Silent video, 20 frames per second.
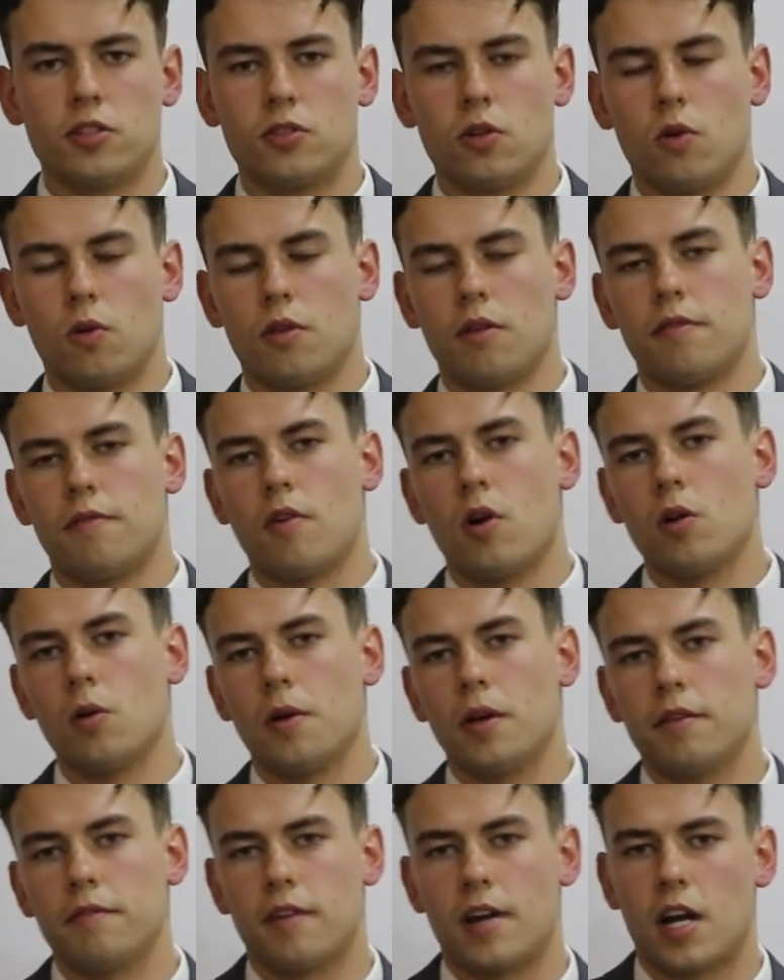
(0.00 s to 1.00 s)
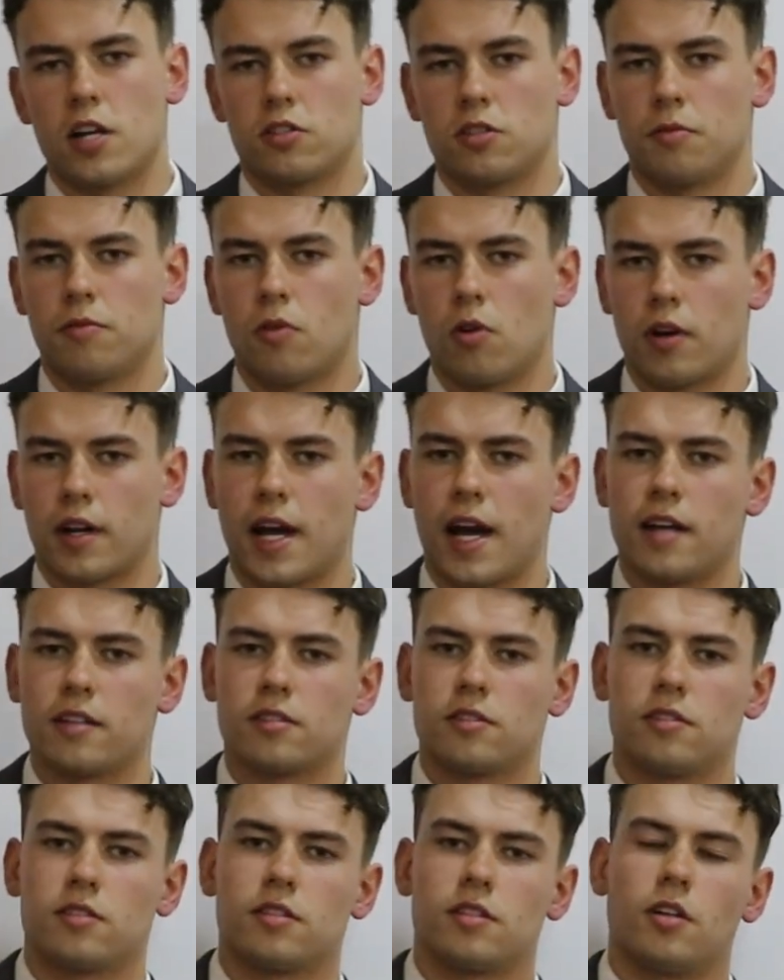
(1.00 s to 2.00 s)
So the following financial
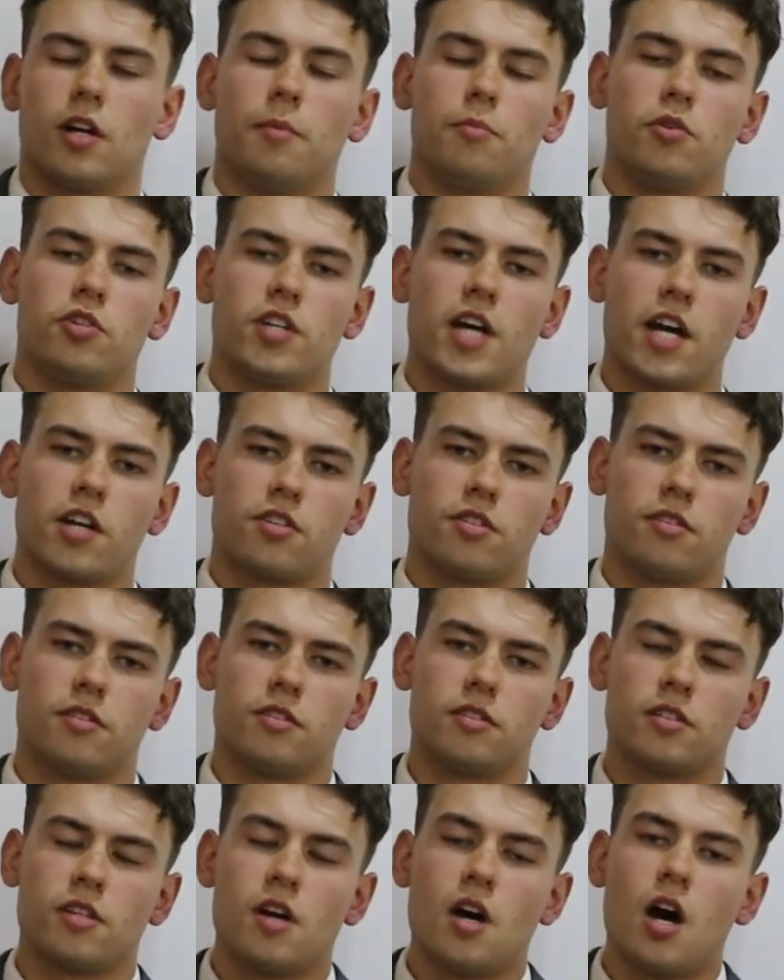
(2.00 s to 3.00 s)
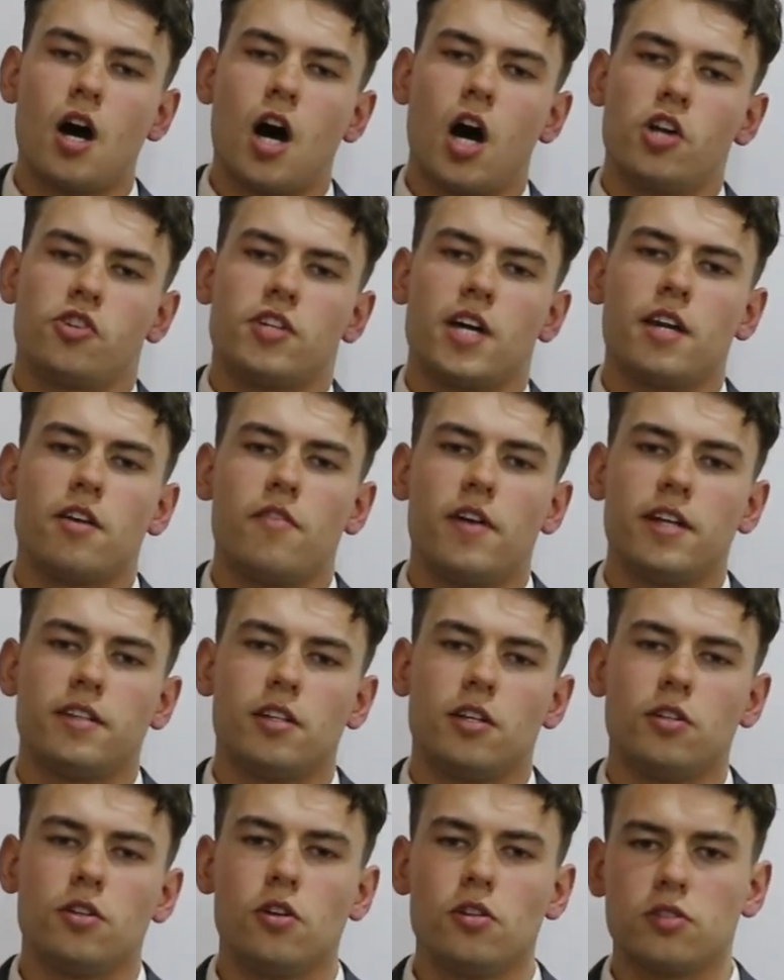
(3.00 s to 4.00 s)
forecasts and projections are
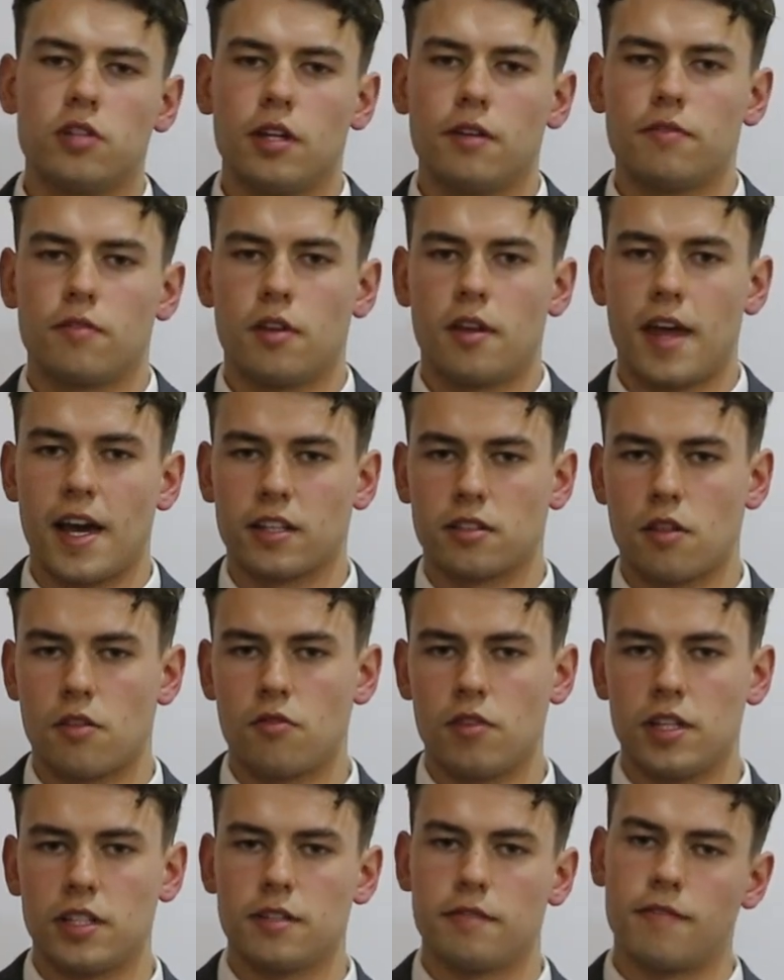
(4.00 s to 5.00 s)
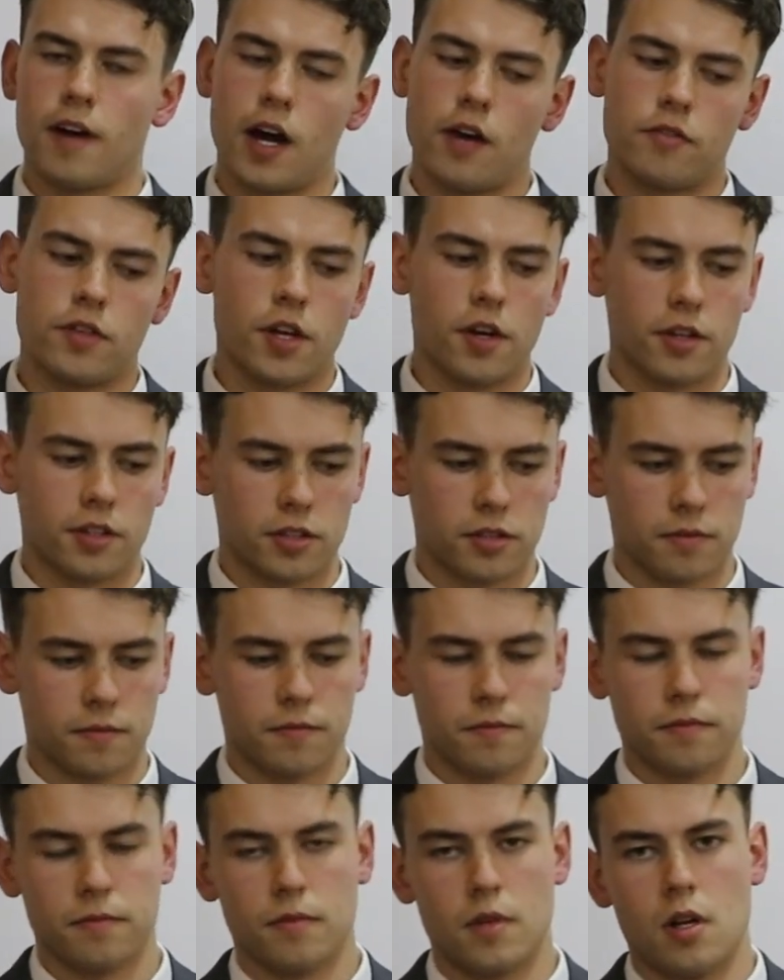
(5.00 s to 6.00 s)
generated usually for the next 3 to 5
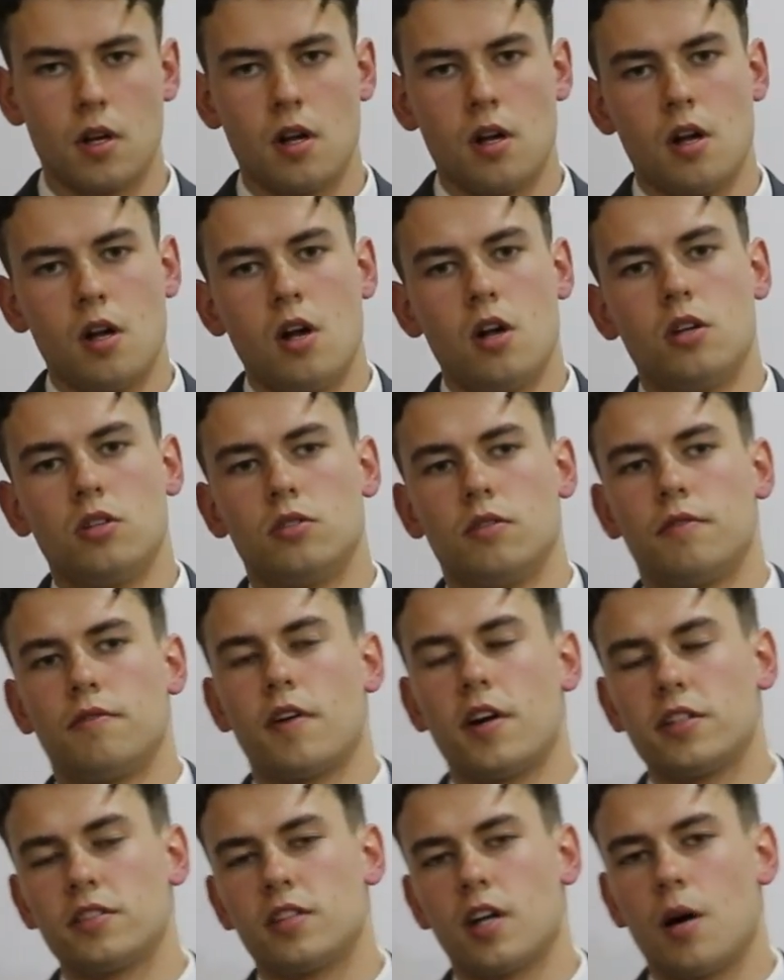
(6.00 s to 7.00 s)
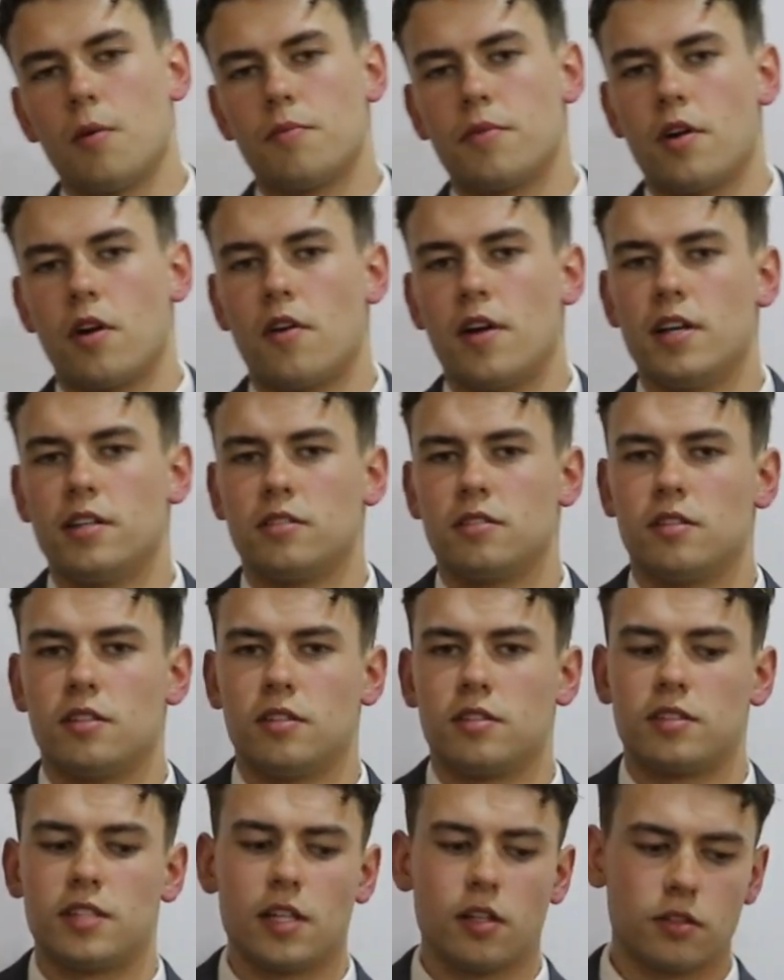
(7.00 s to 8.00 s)
years. So first up there is
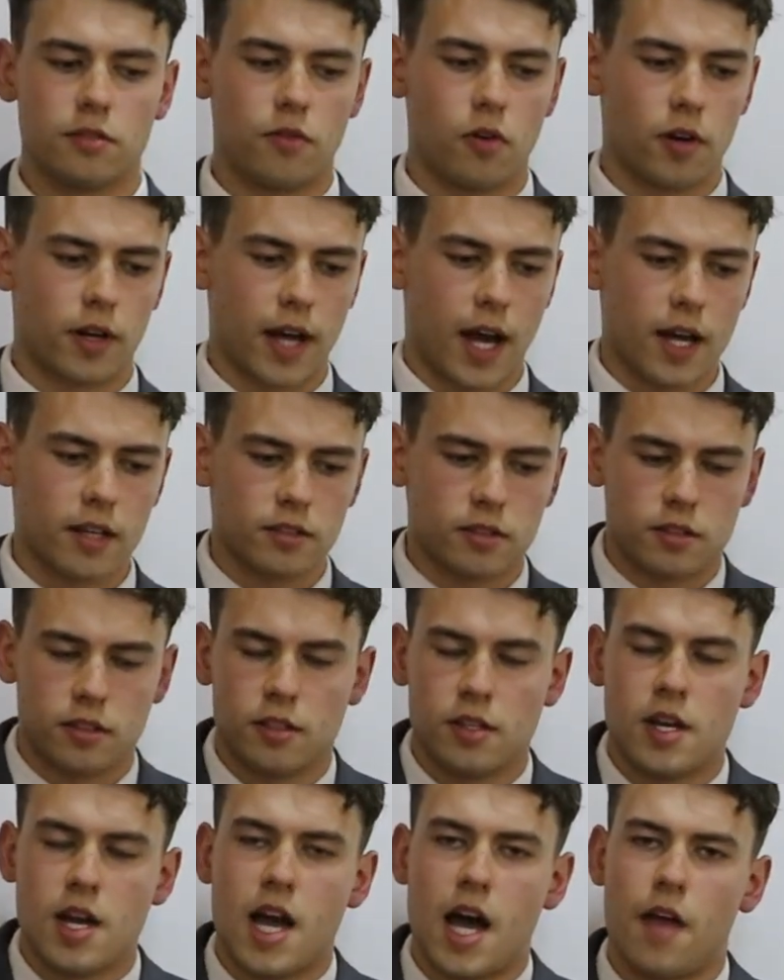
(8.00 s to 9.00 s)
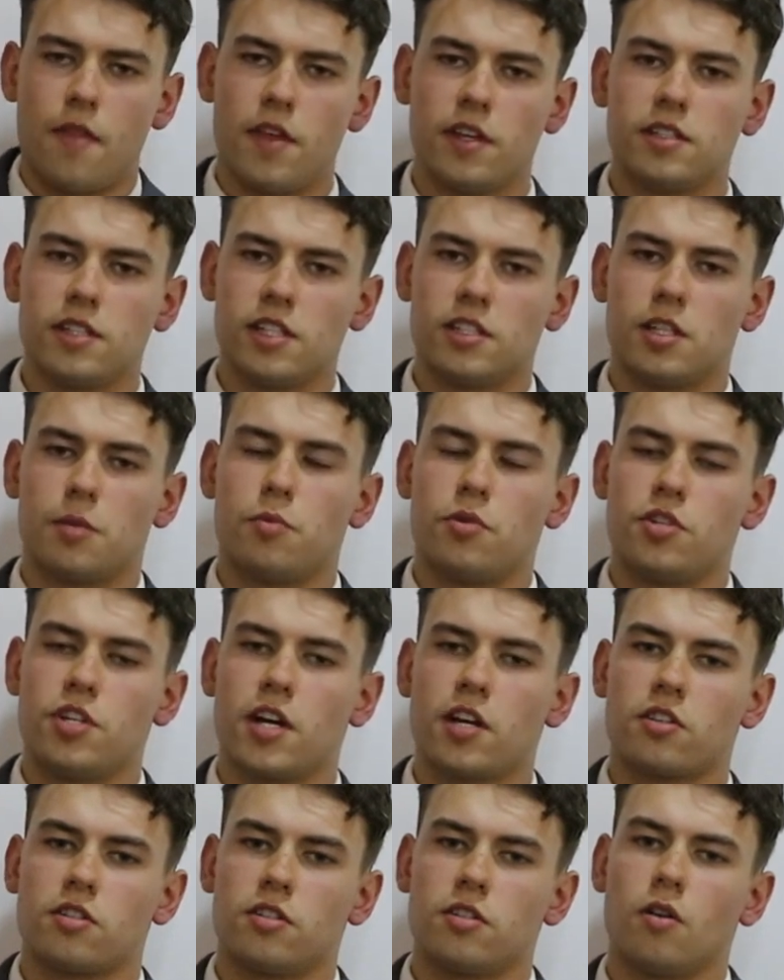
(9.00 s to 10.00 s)
the sales forecast, and this is a
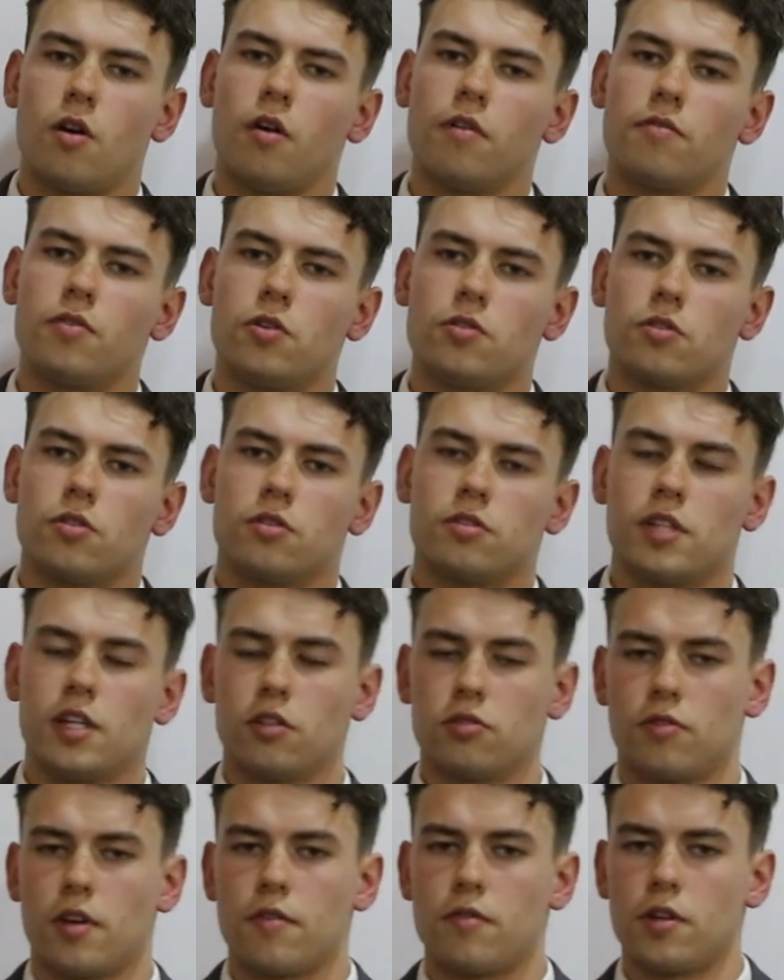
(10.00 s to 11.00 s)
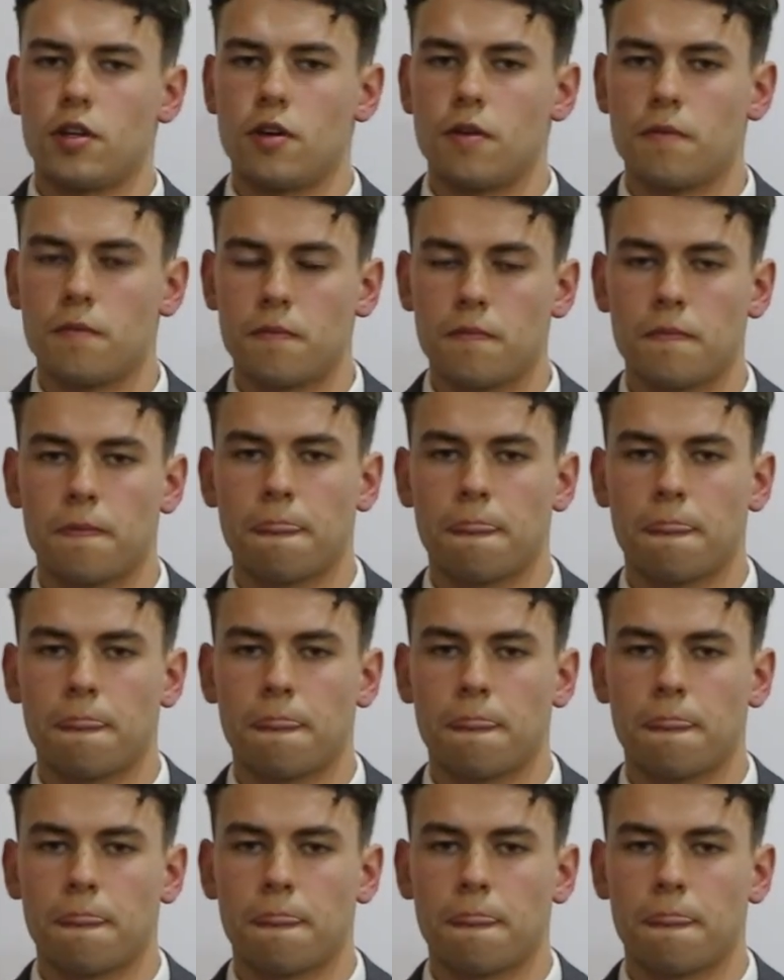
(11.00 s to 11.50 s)
prediction of future sales revenue.